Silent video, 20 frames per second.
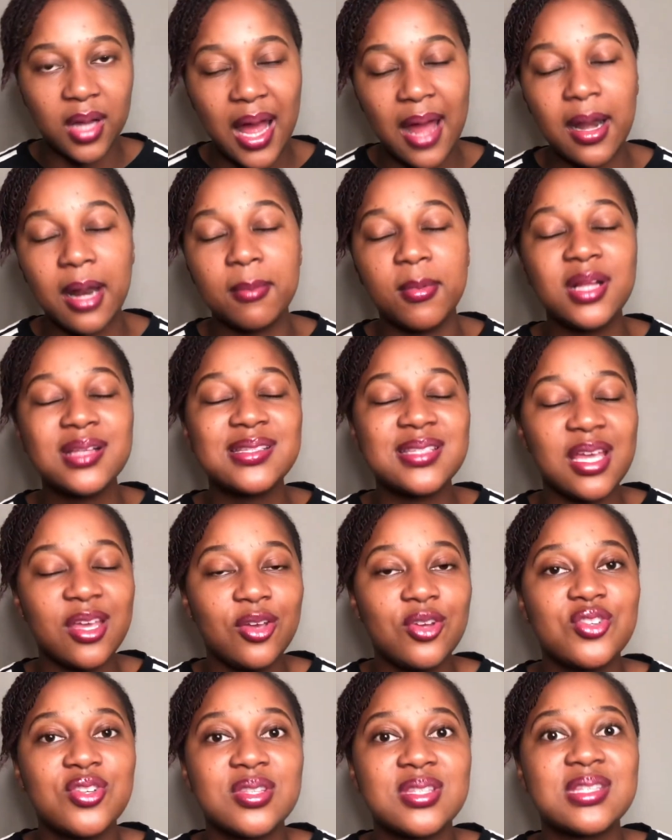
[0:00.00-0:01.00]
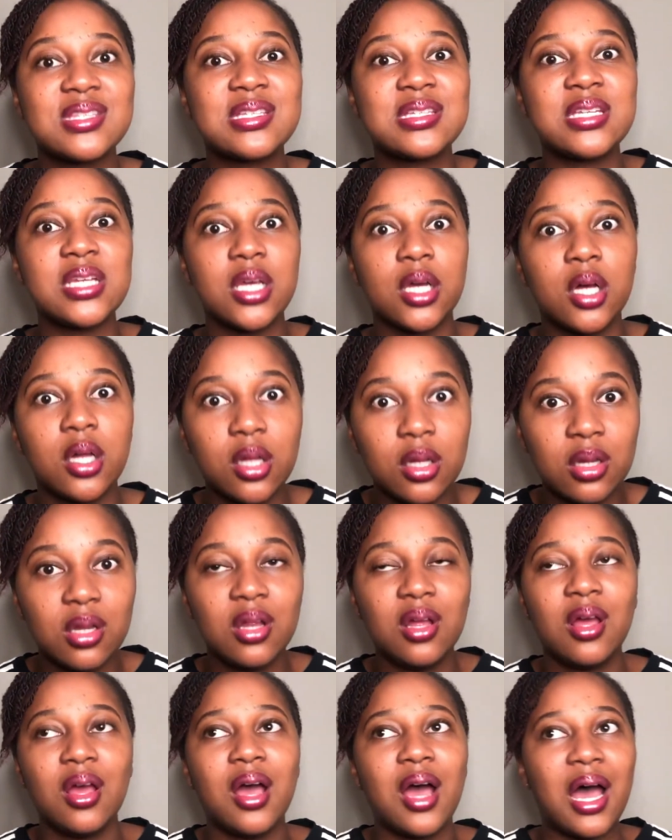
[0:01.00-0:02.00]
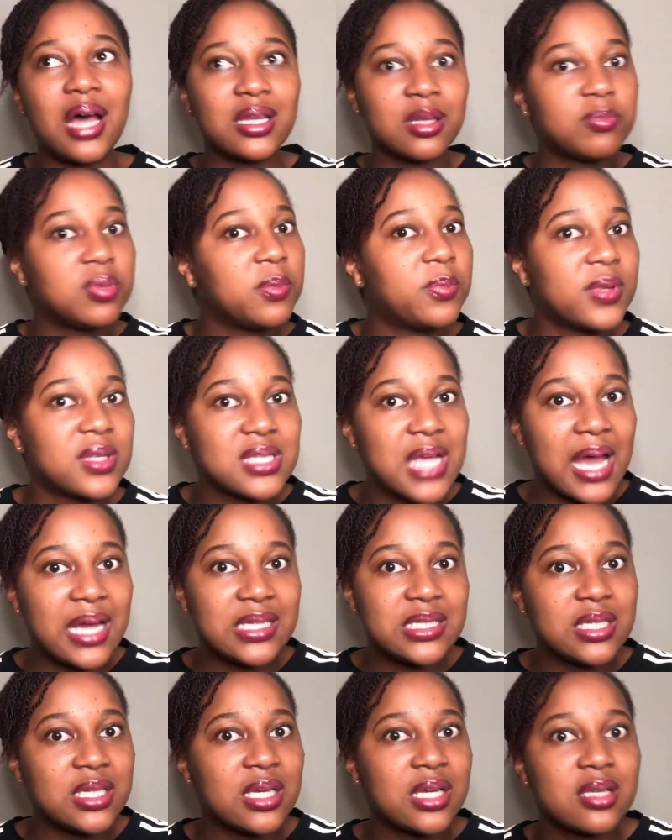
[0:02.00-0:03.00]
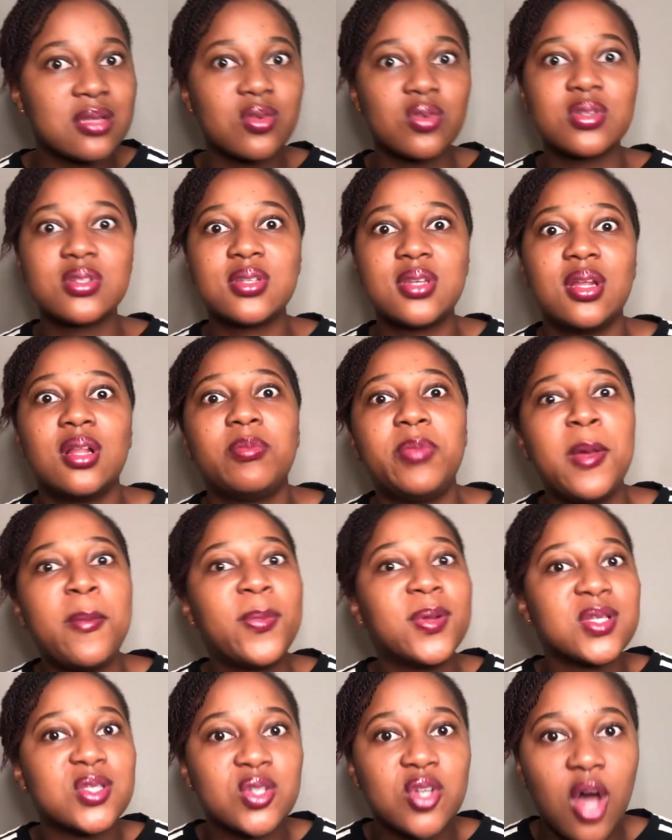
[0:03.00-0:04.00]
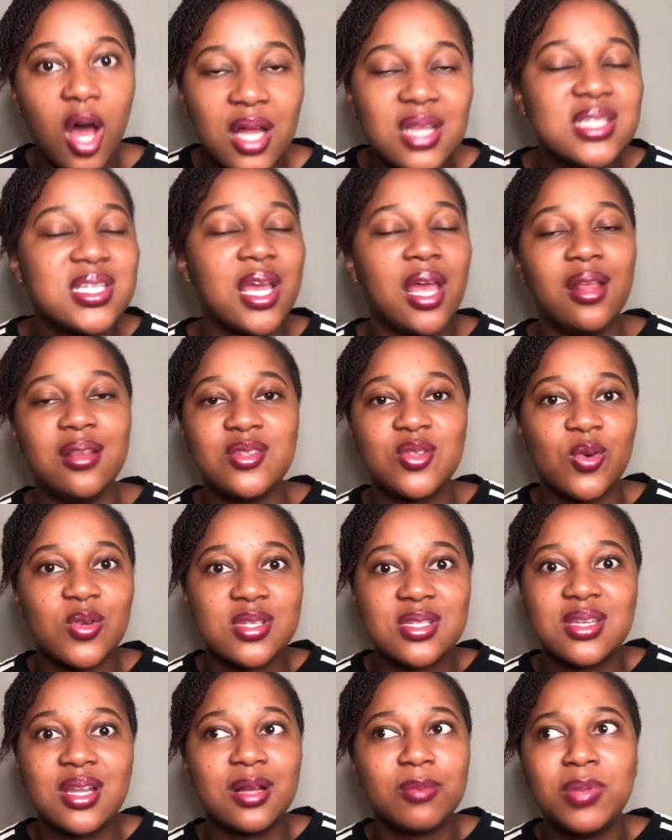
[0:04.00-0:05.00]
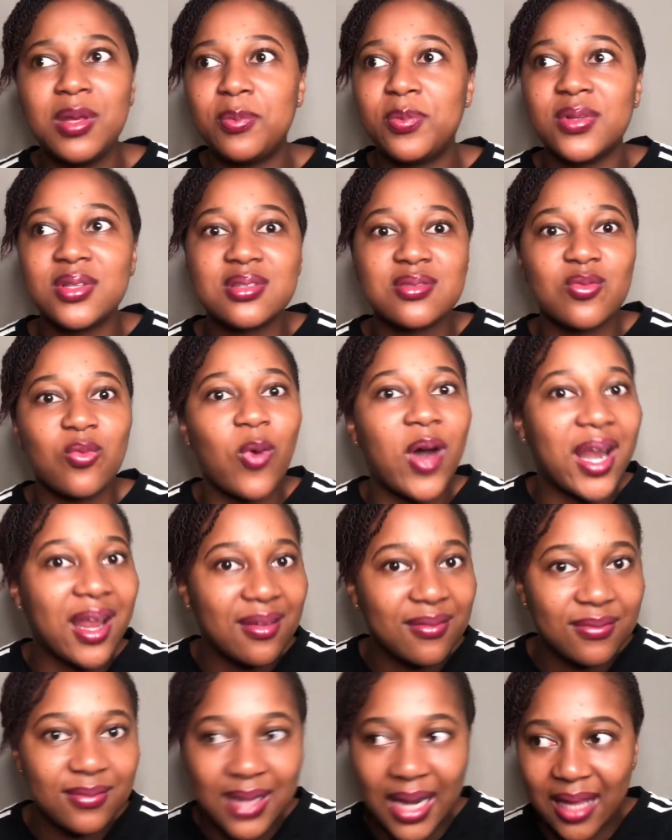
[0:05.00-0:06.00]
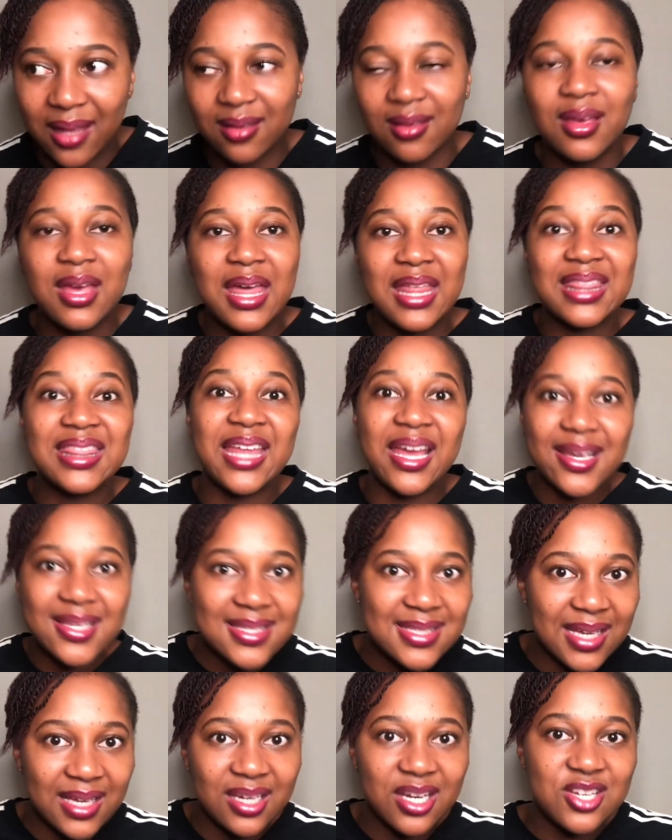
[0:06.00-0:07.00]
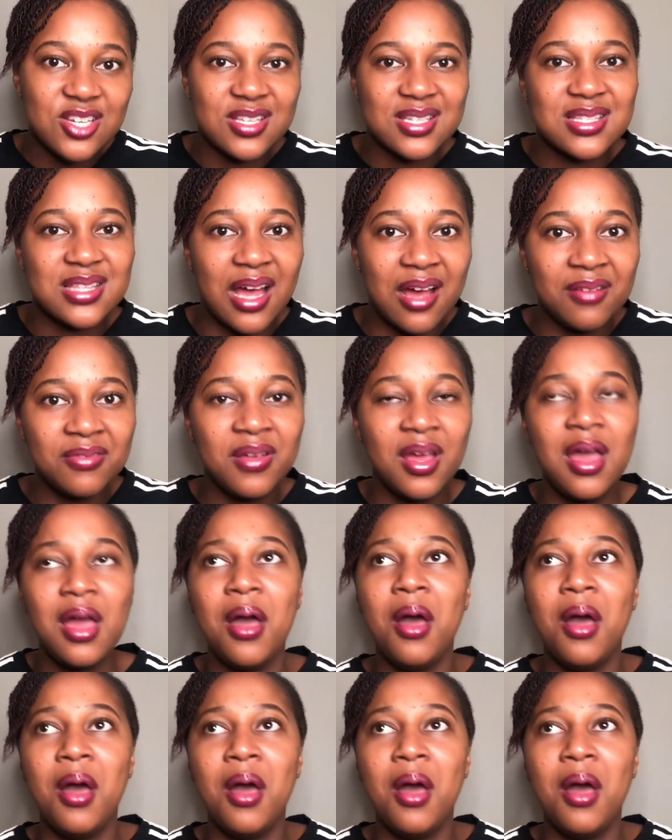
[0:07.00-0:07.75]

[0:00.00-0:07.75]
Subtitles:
And I'm not saying you should steal other people's ideas or steal people's content or steal people's whatever, like their signature stuff.